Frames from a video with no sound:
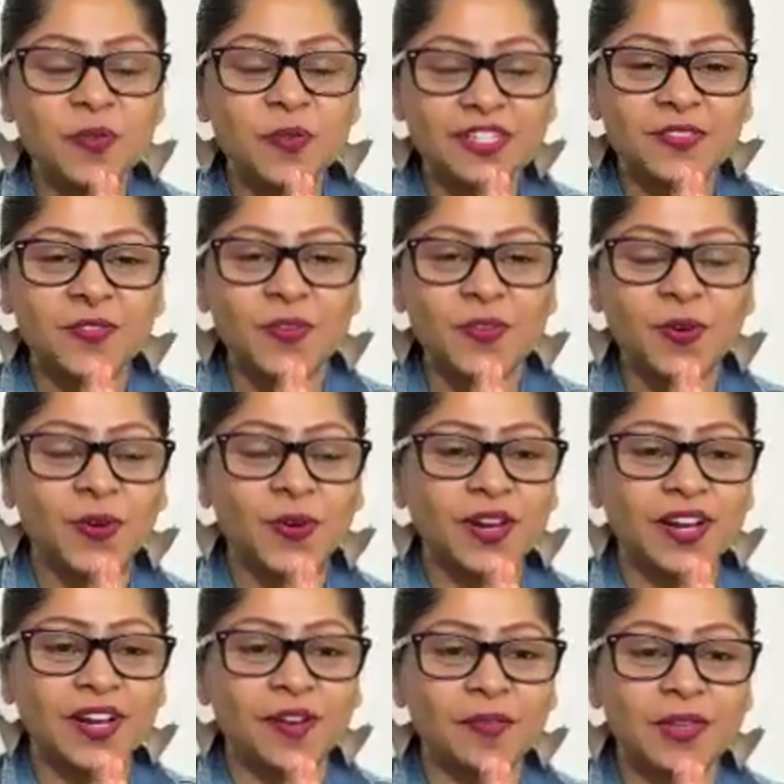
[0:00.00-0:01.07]
much for
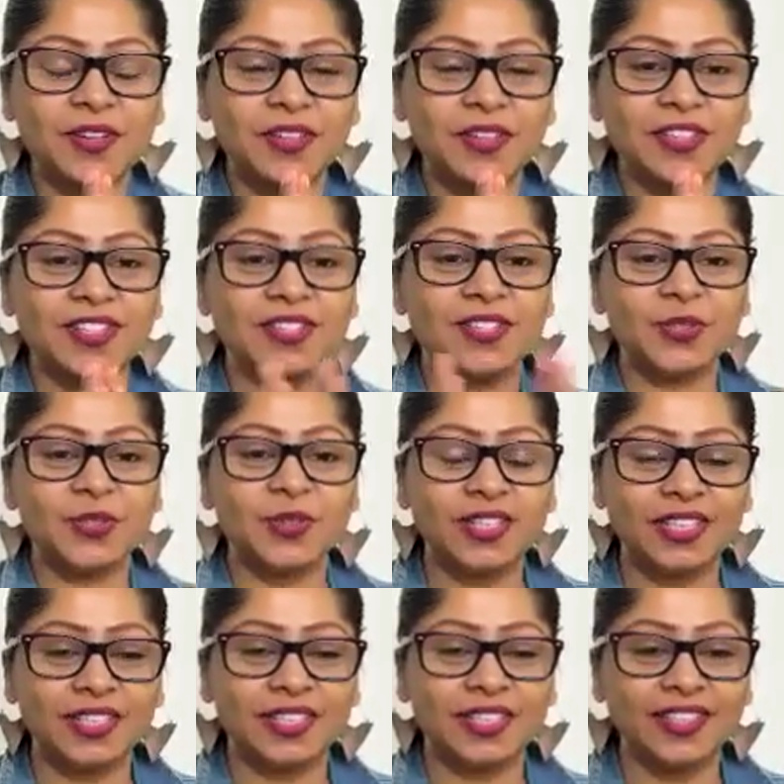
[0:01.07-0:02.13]
coming on to
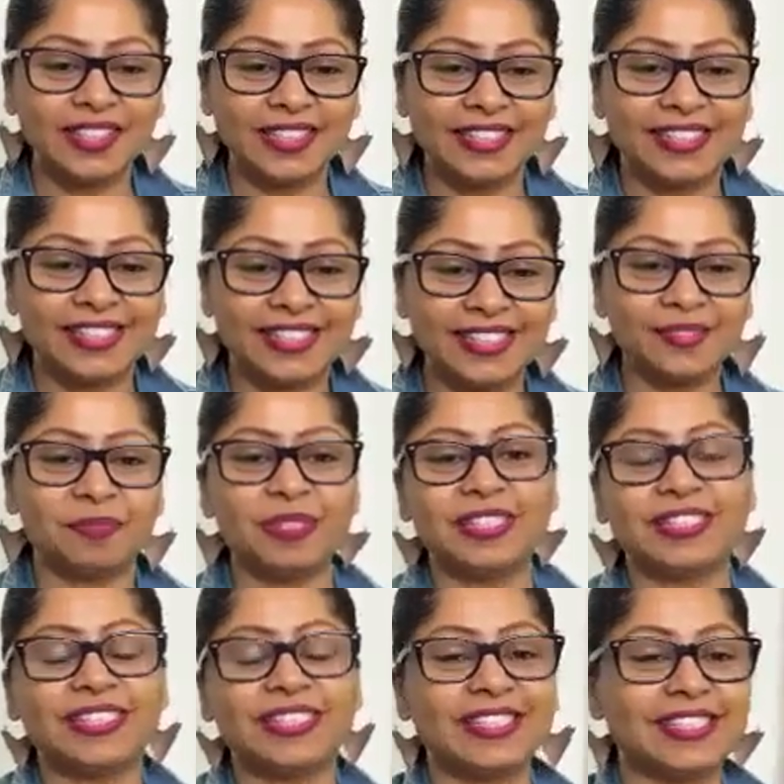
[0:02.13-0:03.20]
the Holistic
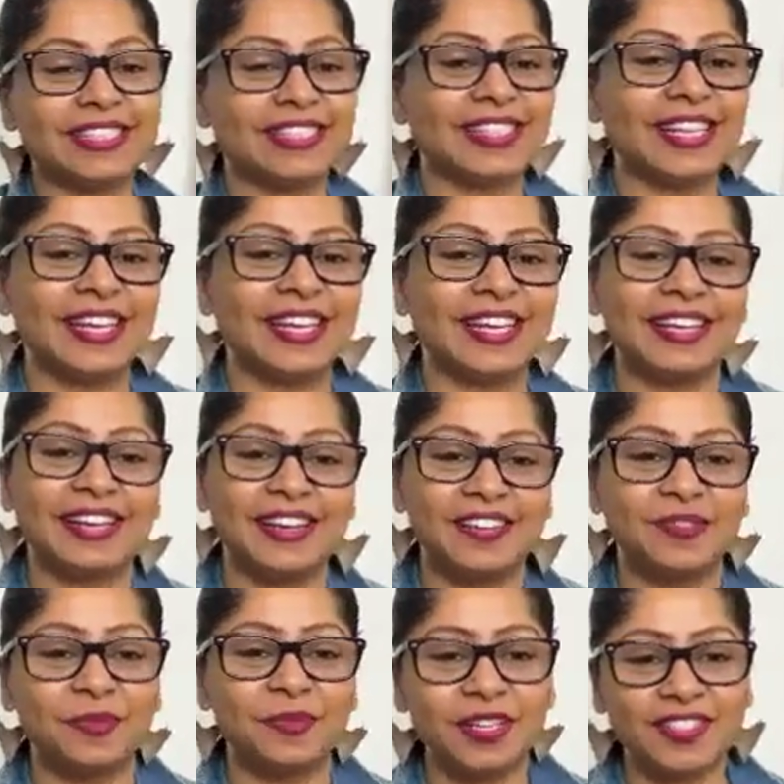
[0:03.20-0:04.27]
Business and
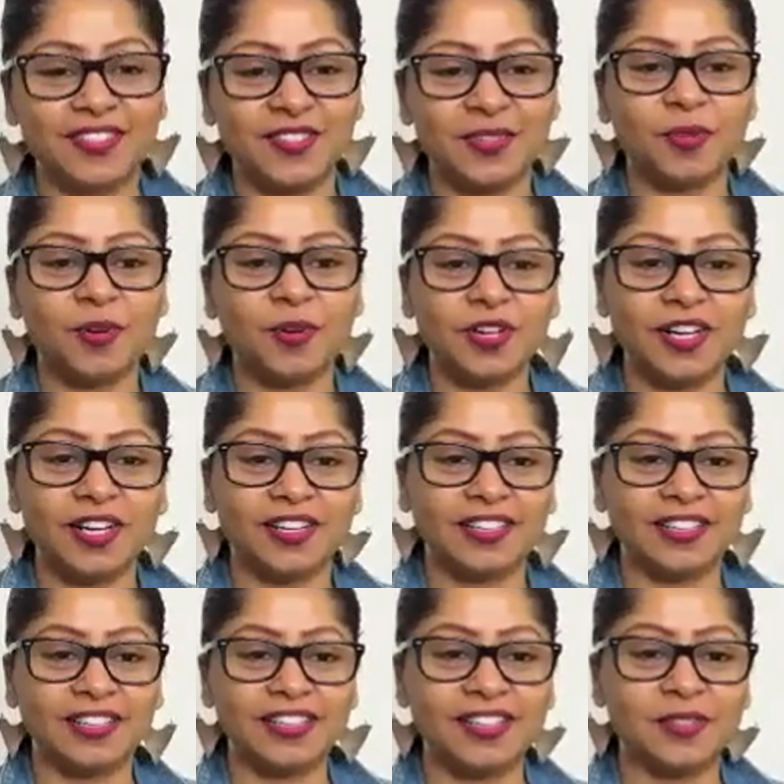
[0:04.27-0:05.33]
Life Mastery
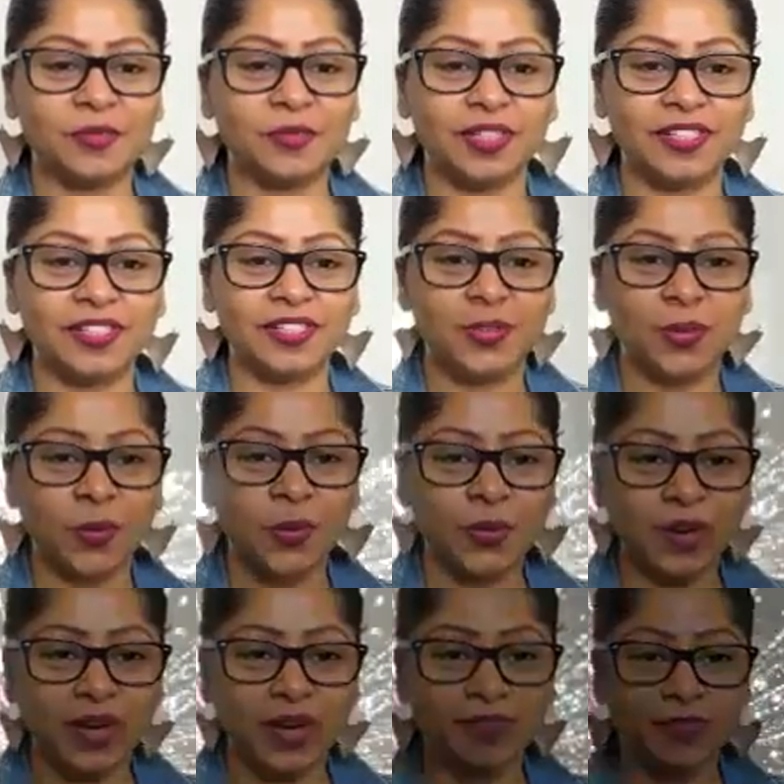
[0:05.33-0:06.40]
podcast. We're so
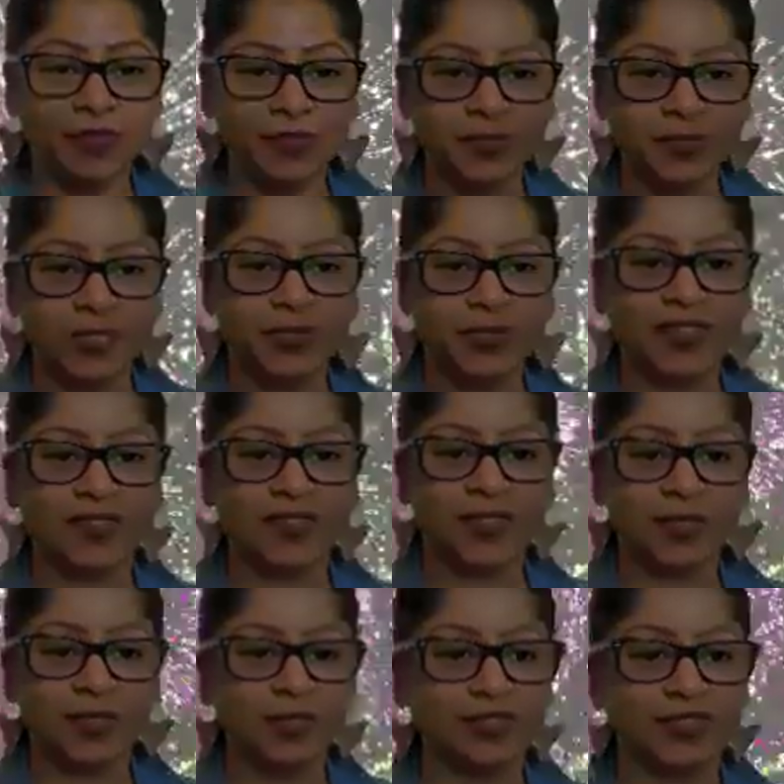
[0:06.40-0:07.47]
grateful to have
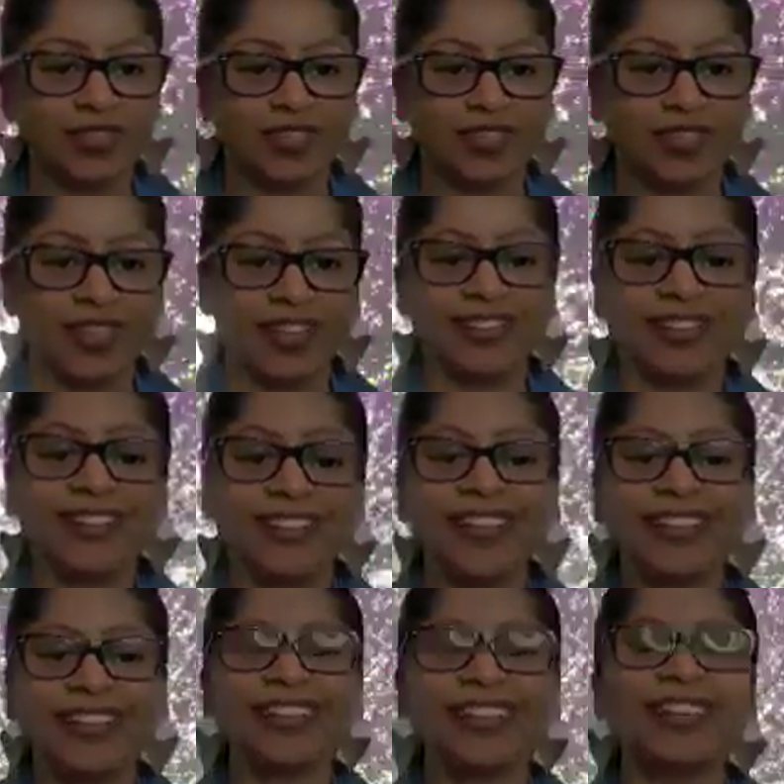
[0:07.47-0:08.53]
you. Look at that.
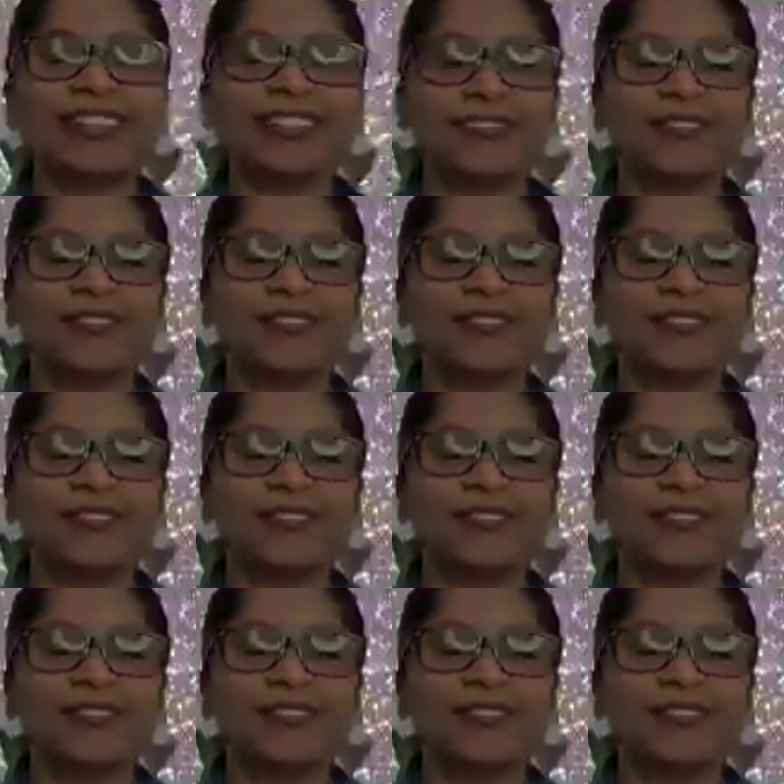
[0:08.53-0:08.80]
There's